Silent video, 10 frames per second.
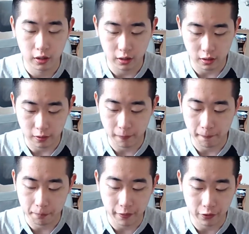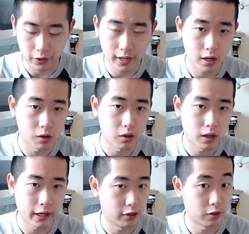But for now,
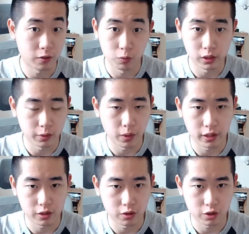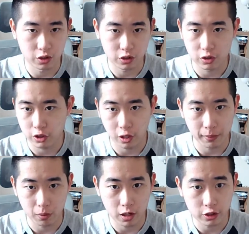I really wanted to just share my
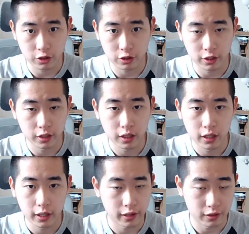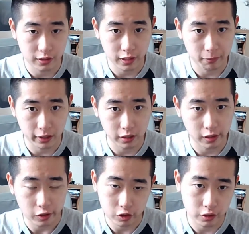watch journey and the state of my
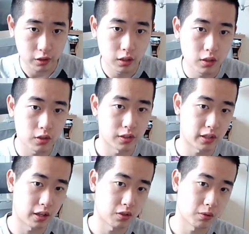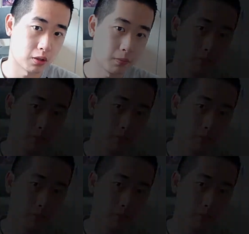collection. So let's get into it.